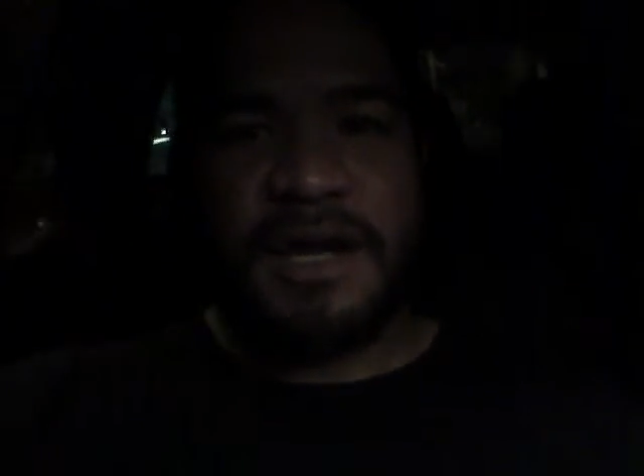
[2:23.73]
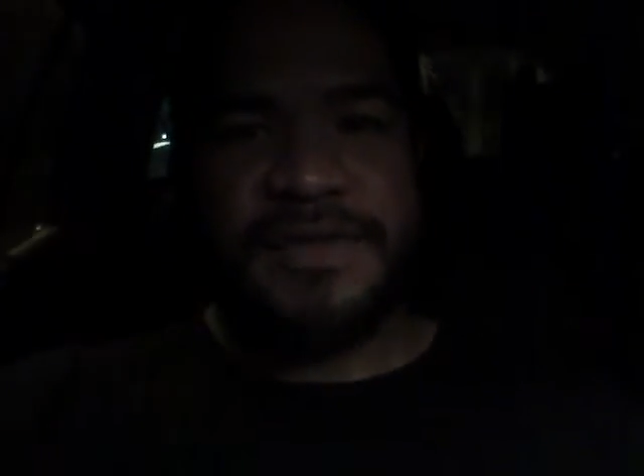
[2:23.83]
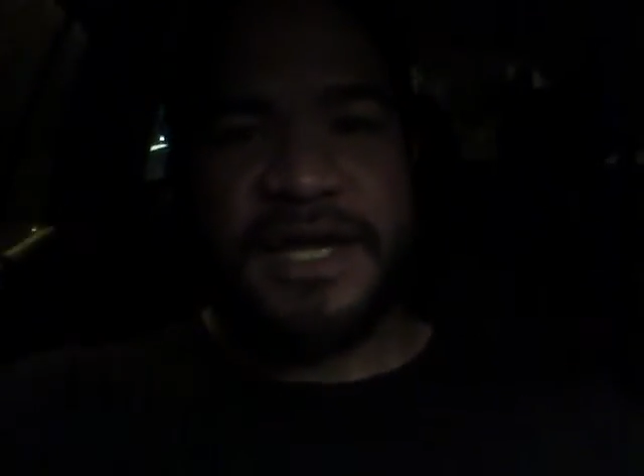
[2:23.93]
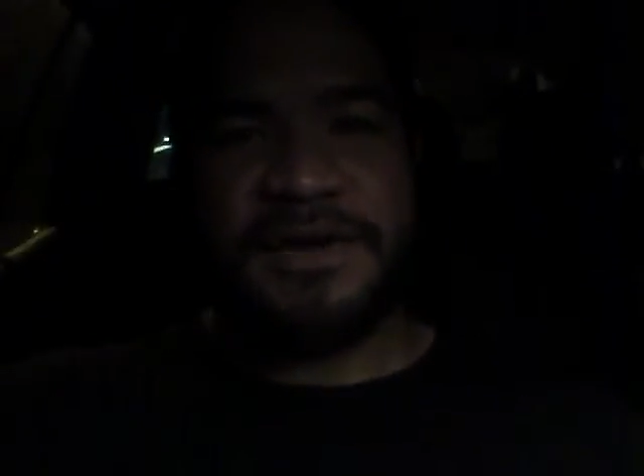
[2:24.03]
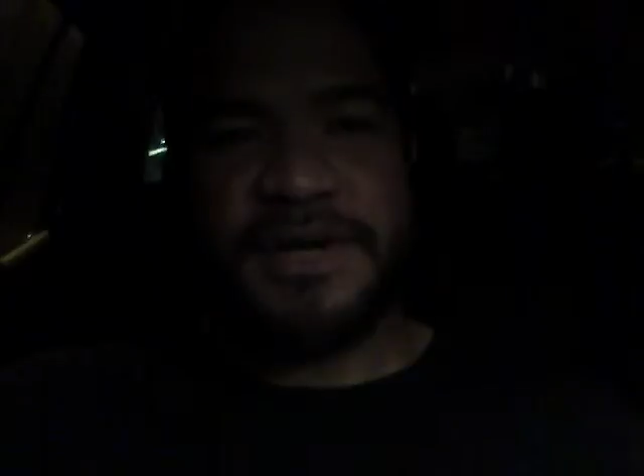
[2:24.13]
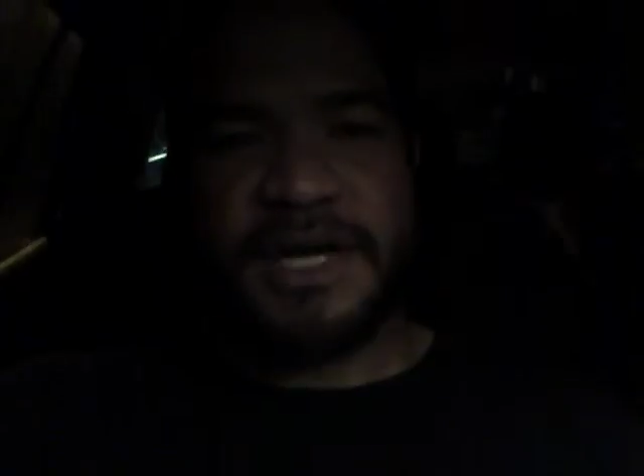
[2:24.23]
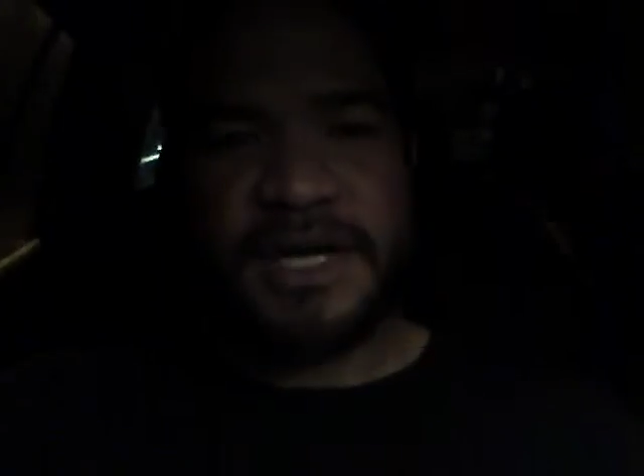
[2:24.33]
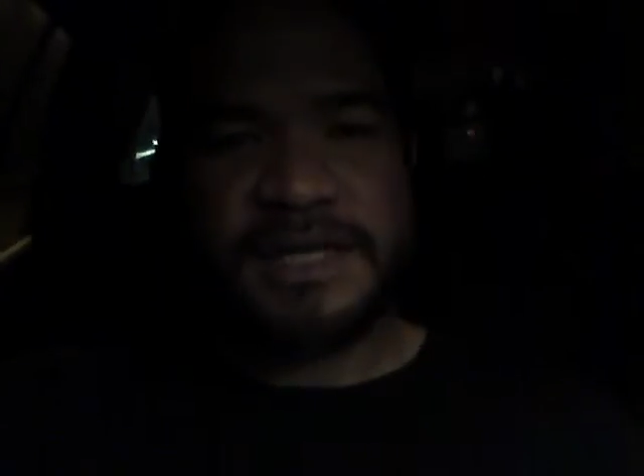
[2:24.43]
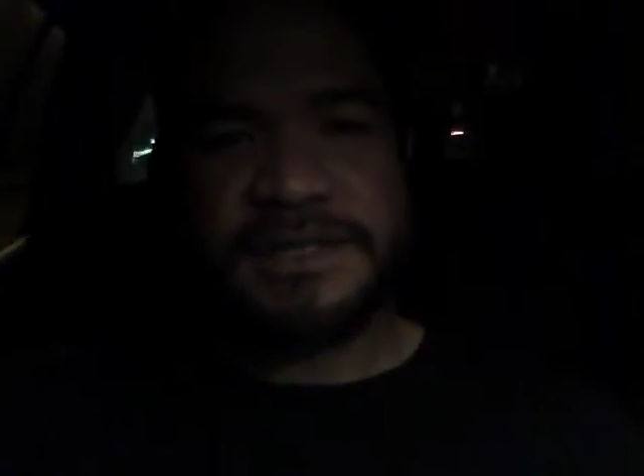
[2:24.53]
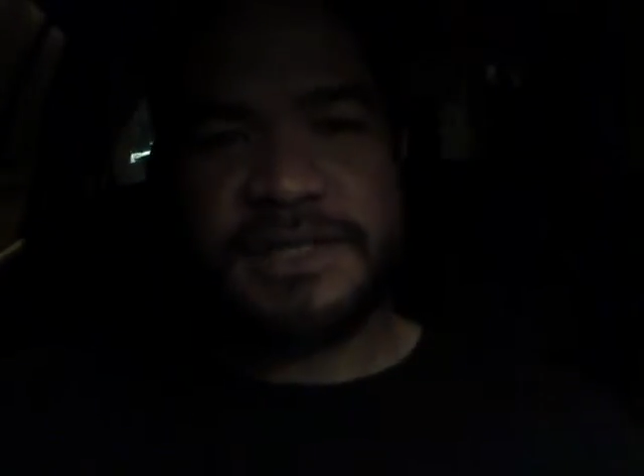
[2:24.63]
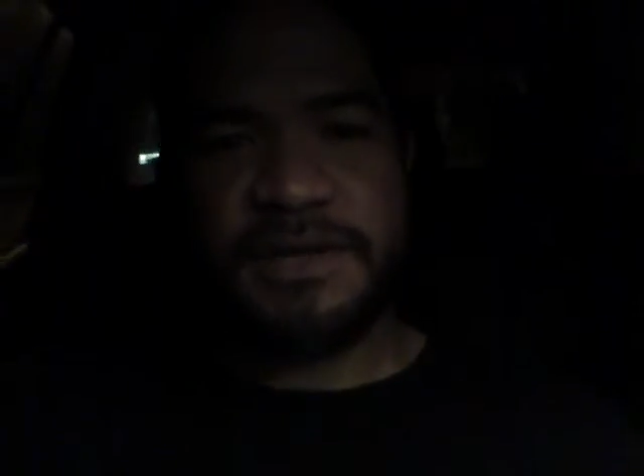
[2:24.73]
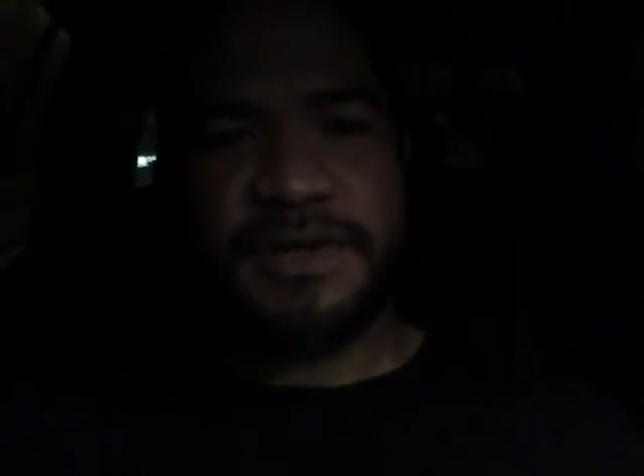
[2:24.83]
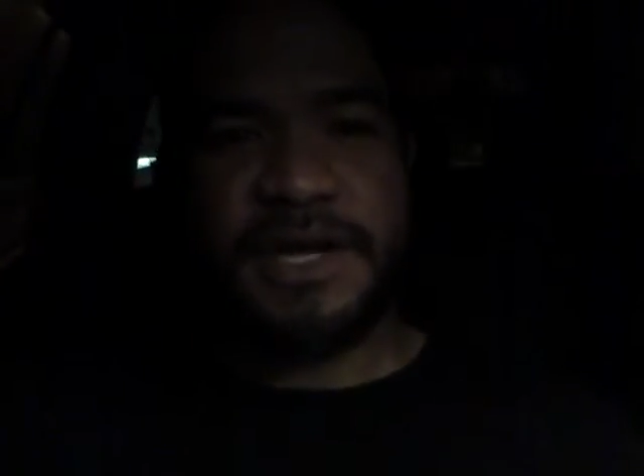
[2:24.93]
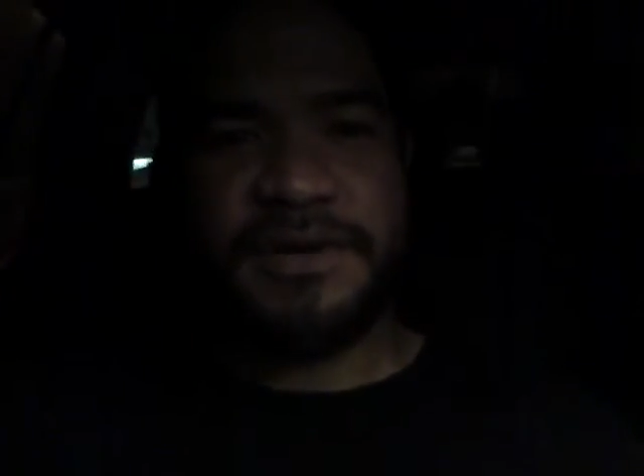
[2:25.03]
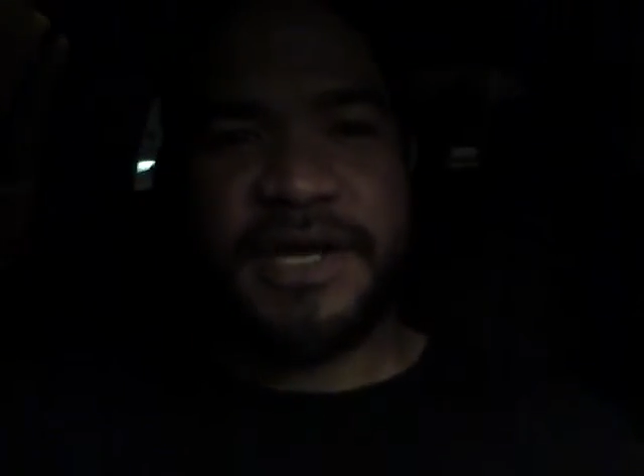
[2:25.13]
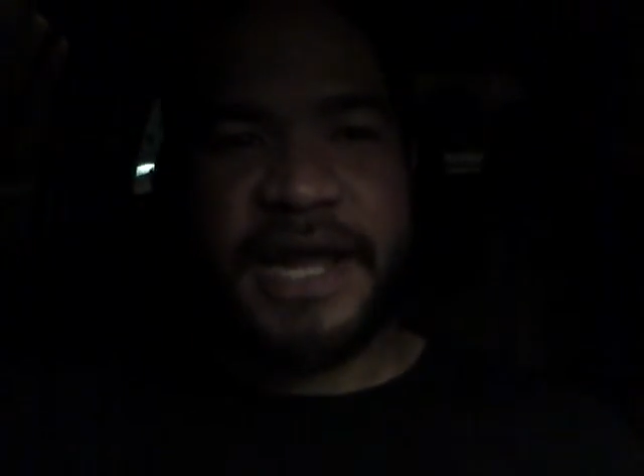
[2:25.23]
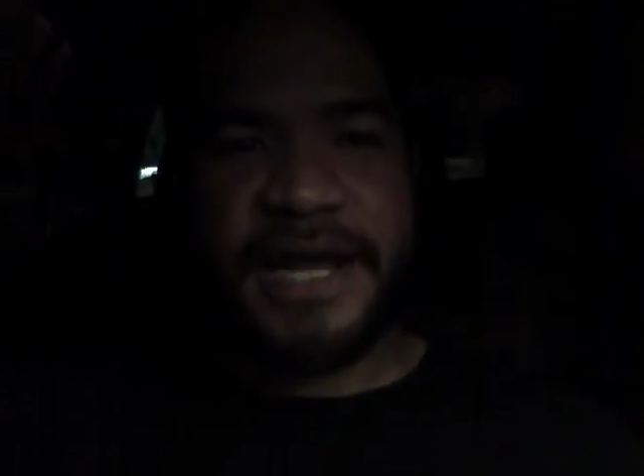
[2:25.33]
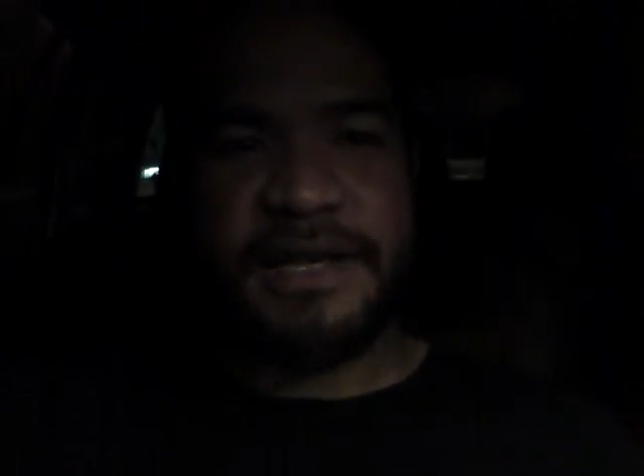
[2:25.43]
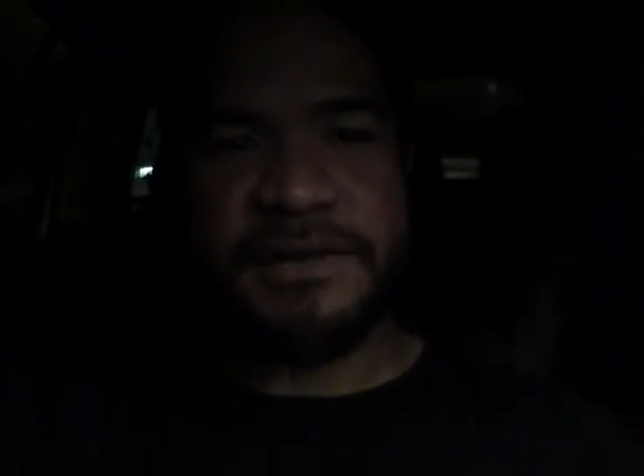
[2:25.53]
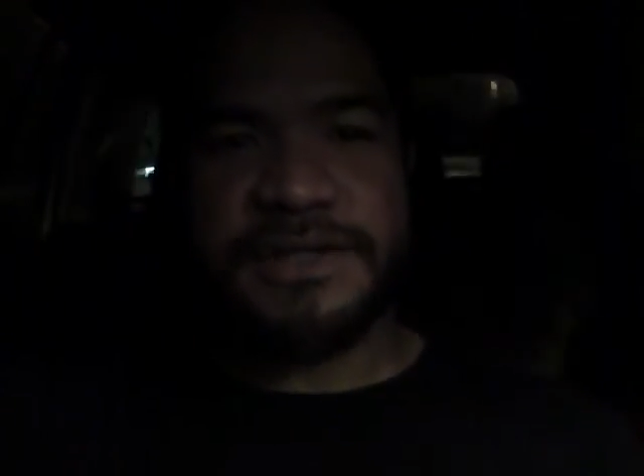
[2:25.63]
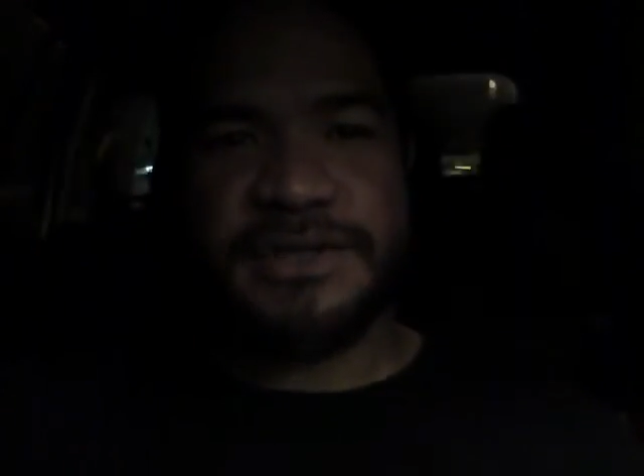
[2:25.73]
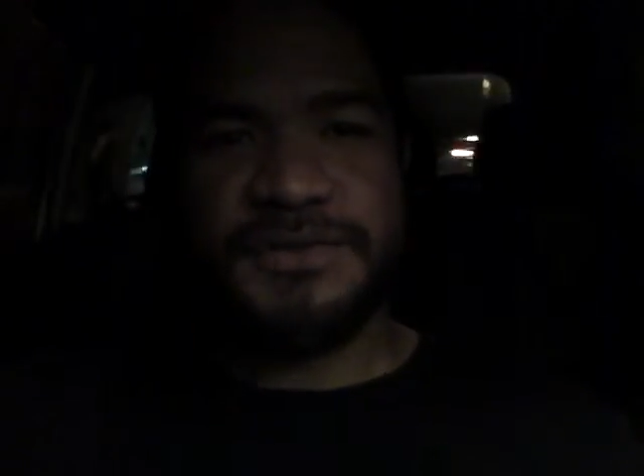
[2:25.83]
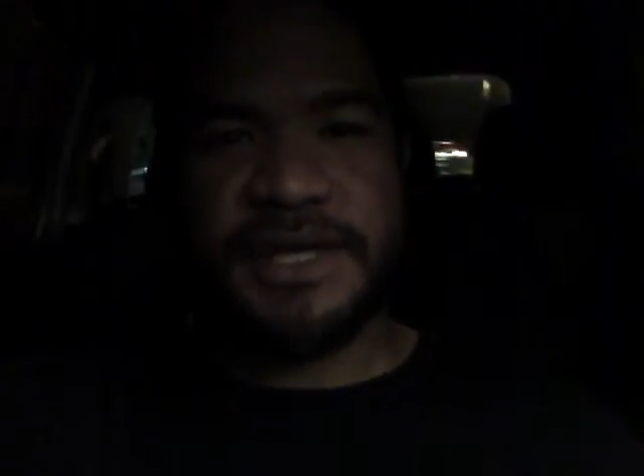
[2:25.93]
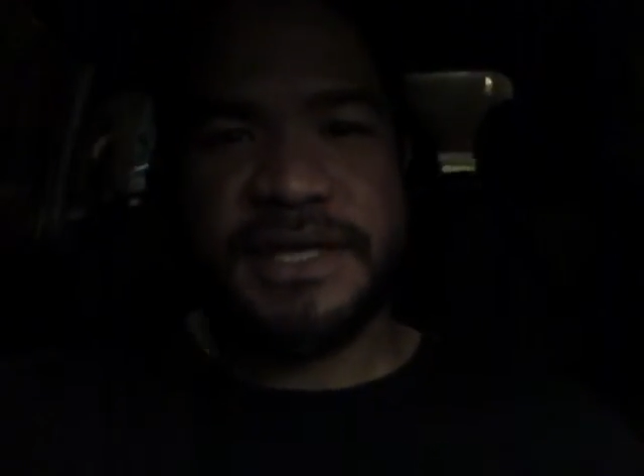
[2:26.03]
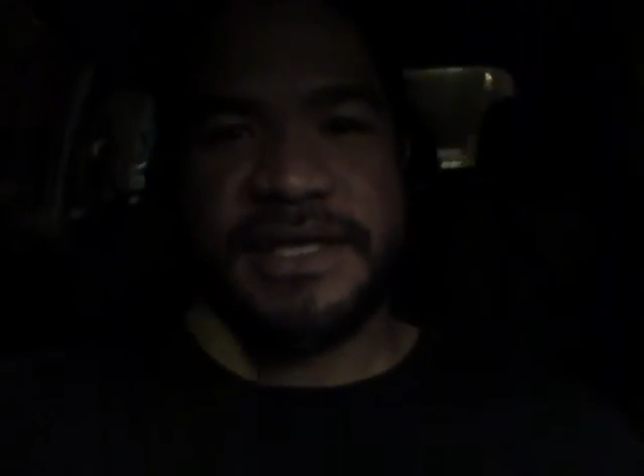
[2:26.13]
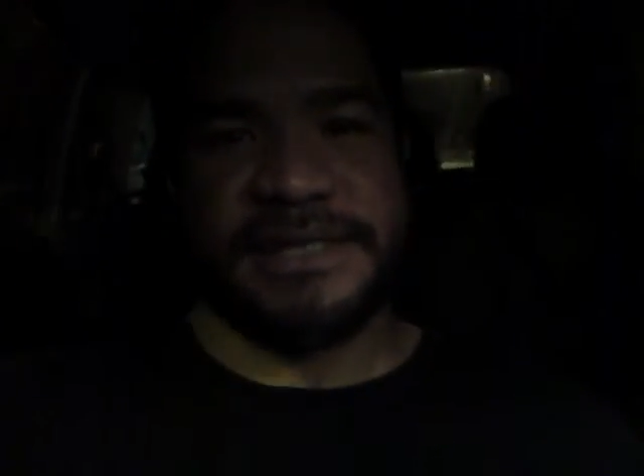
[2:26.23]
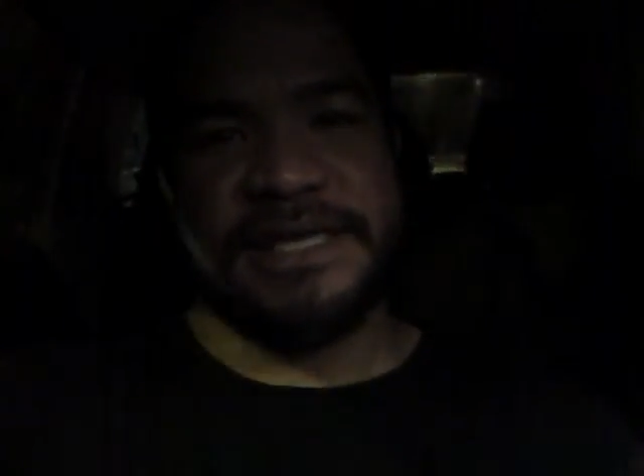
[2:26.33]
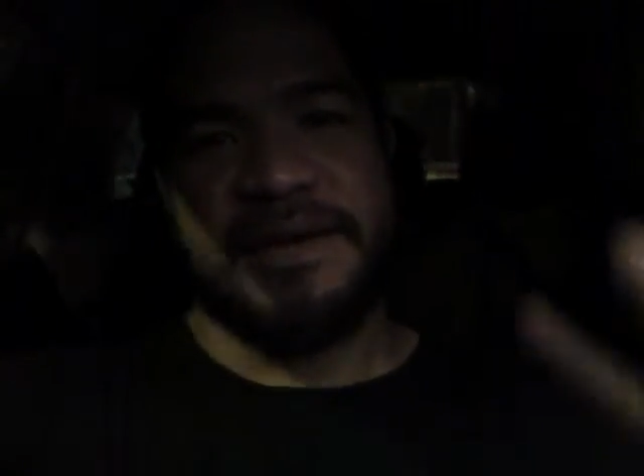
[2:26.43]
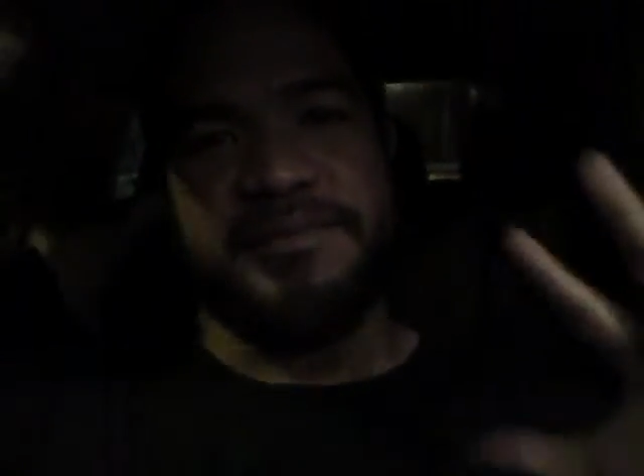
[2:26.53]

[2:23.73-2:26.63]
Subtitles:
the internet, because, you know, the internet ain't going to do nothing except